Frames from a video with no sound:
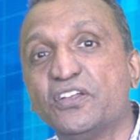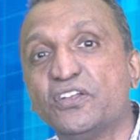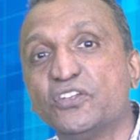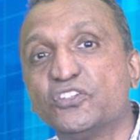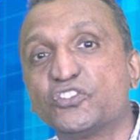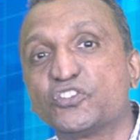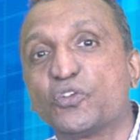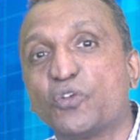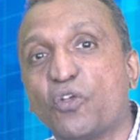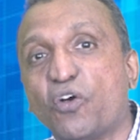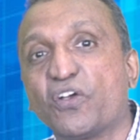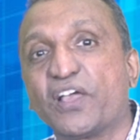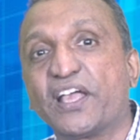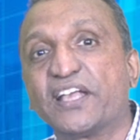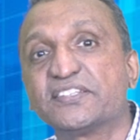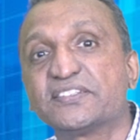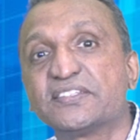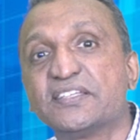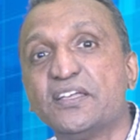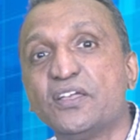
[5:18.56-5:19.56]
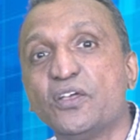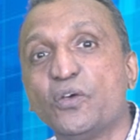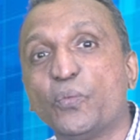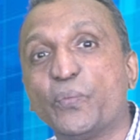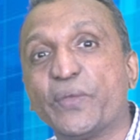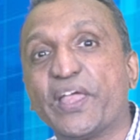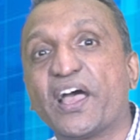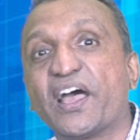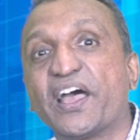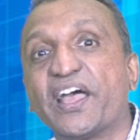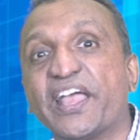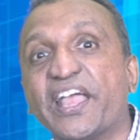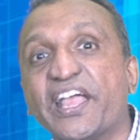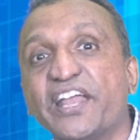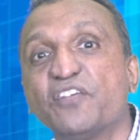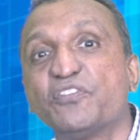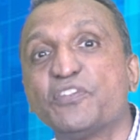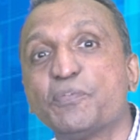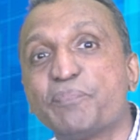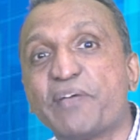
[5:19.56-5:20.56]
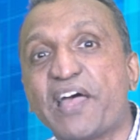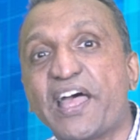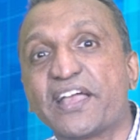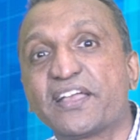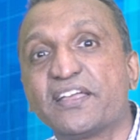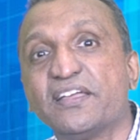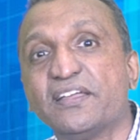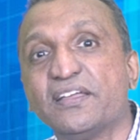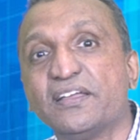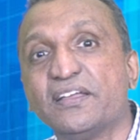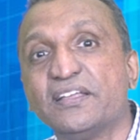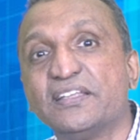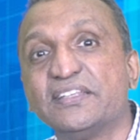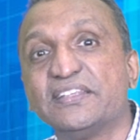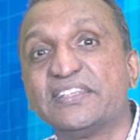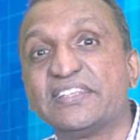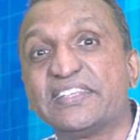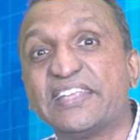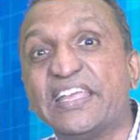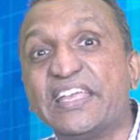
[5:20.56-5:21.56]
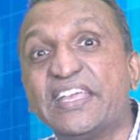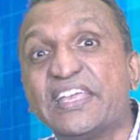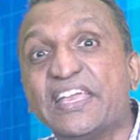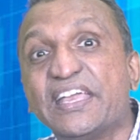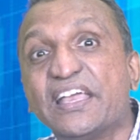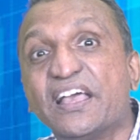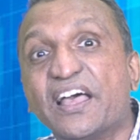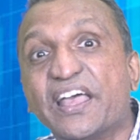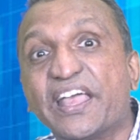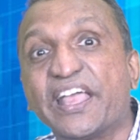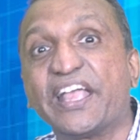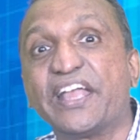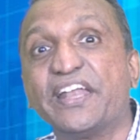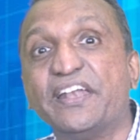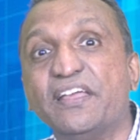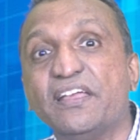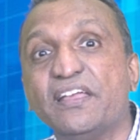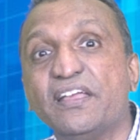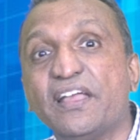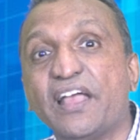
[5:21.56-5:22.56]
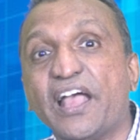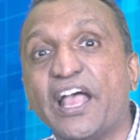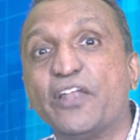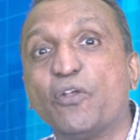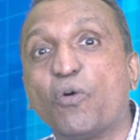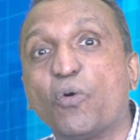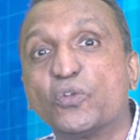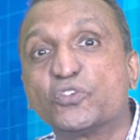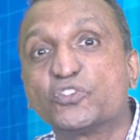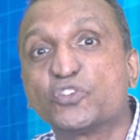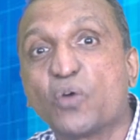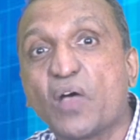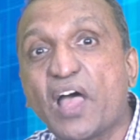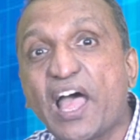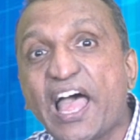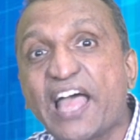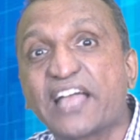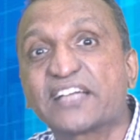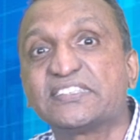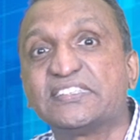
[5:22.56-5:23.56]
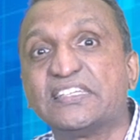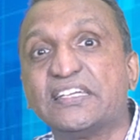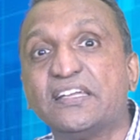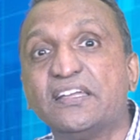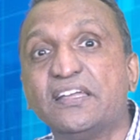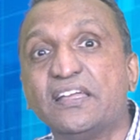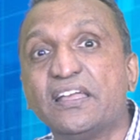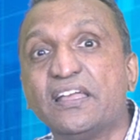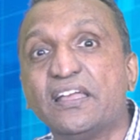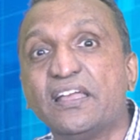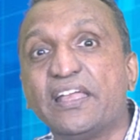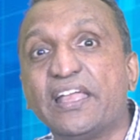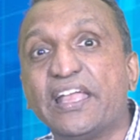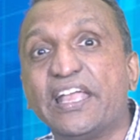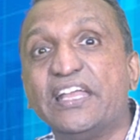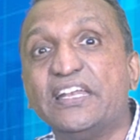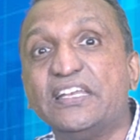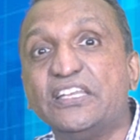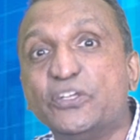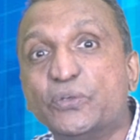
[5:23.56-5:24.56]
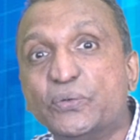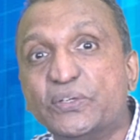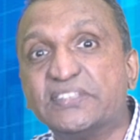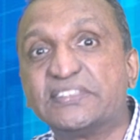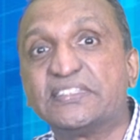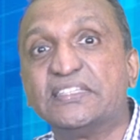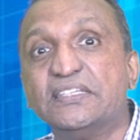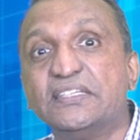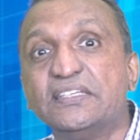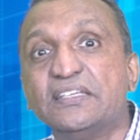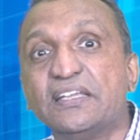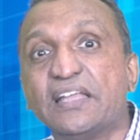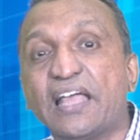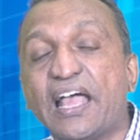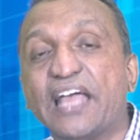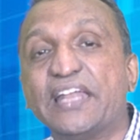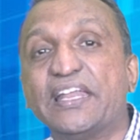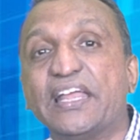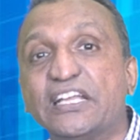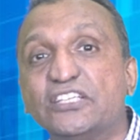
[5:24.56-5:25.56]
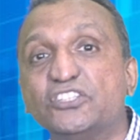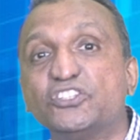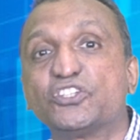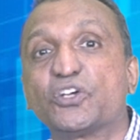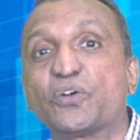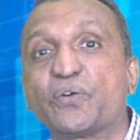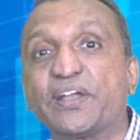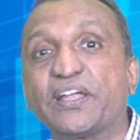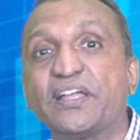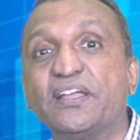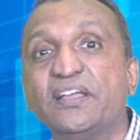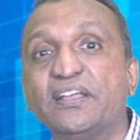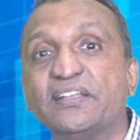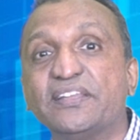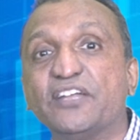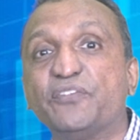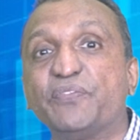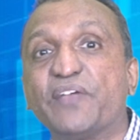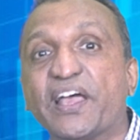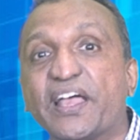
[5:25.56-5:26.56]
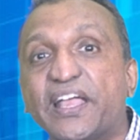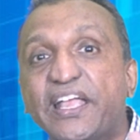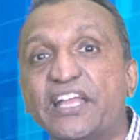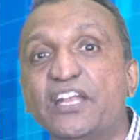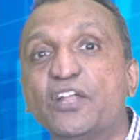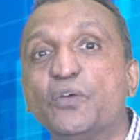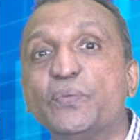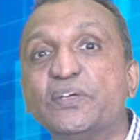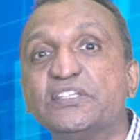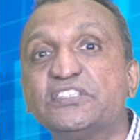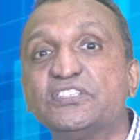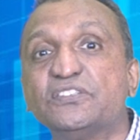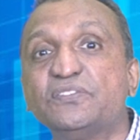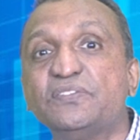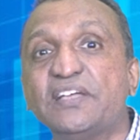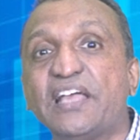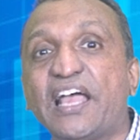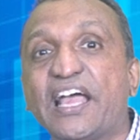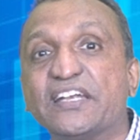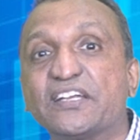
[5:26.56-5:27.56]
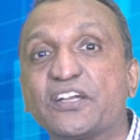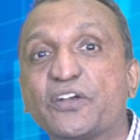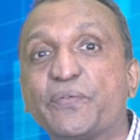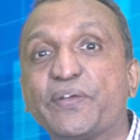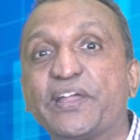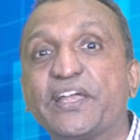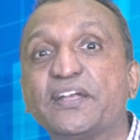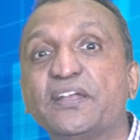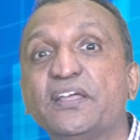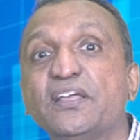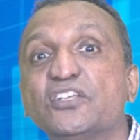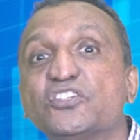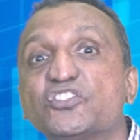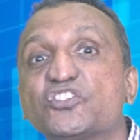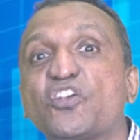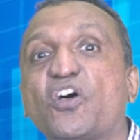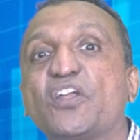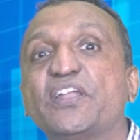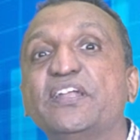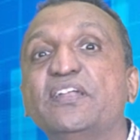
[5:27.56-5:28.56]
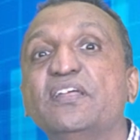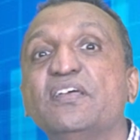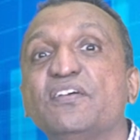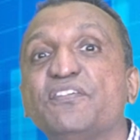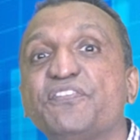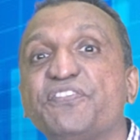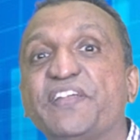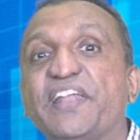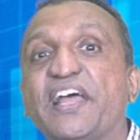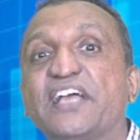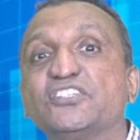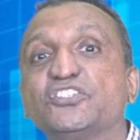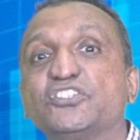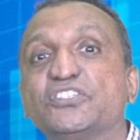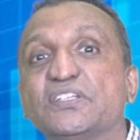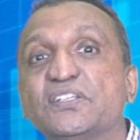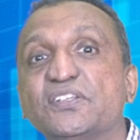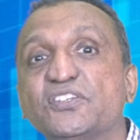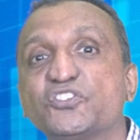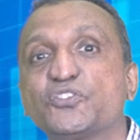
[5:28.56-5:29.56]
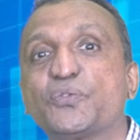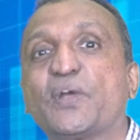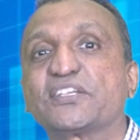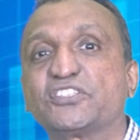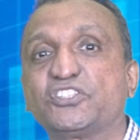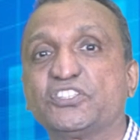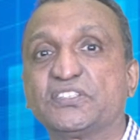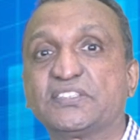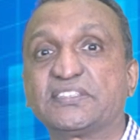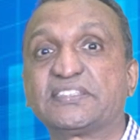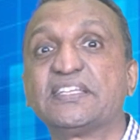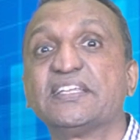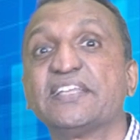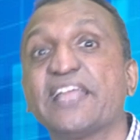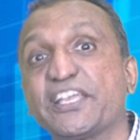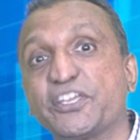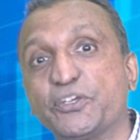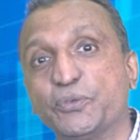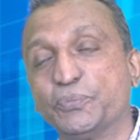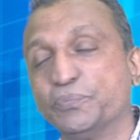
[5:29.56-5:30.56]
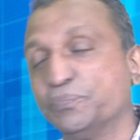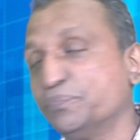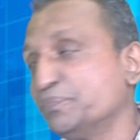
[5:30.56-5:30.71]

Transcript: so long as we are ahead of the pack, thinking ahead and also acting in unison and ensuring that we are innovative and create solid financial structures. Thank you.